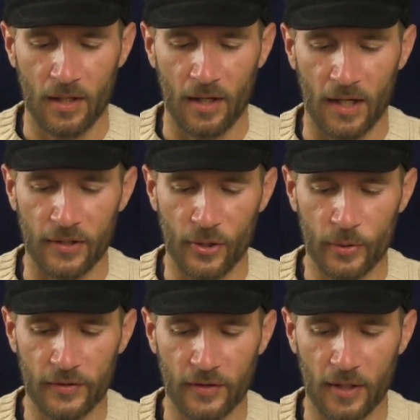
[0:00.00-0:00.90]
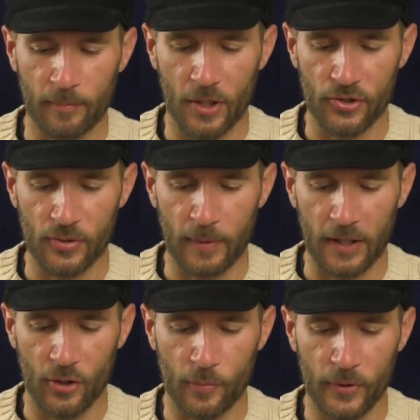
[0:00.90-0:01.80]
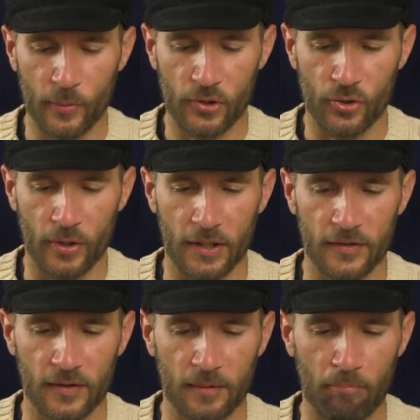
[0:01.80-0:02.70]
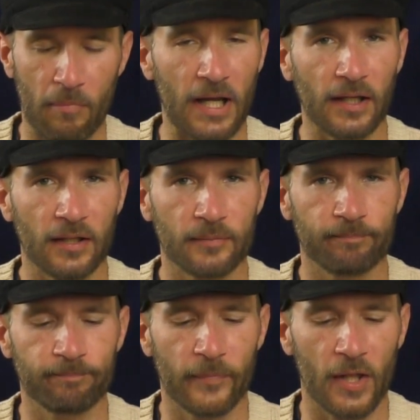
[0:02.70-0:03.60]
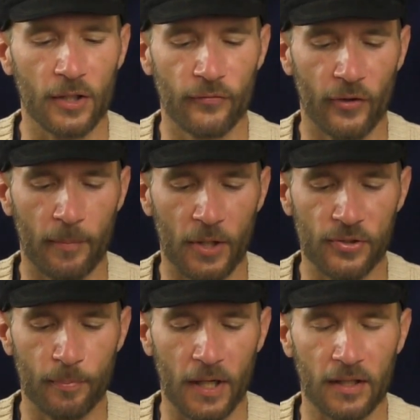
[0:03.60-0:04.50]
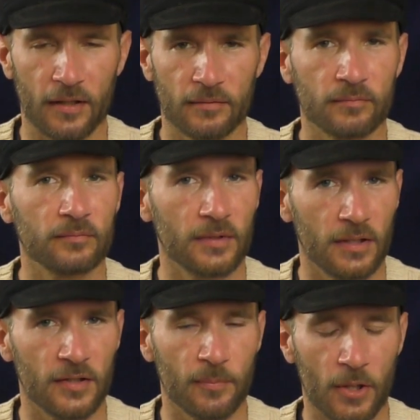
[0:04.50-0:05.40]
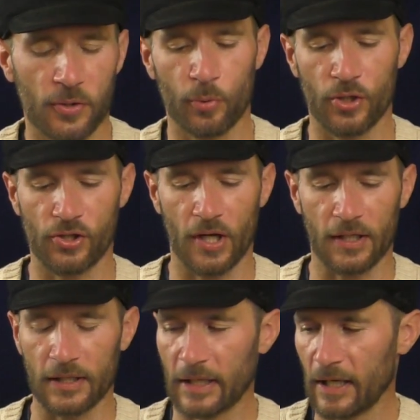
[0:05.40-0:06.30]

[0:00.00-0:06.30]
I know it is not much, but I hope you enjoy it, Mike. Thank you very much, Mike. It is much appreciated.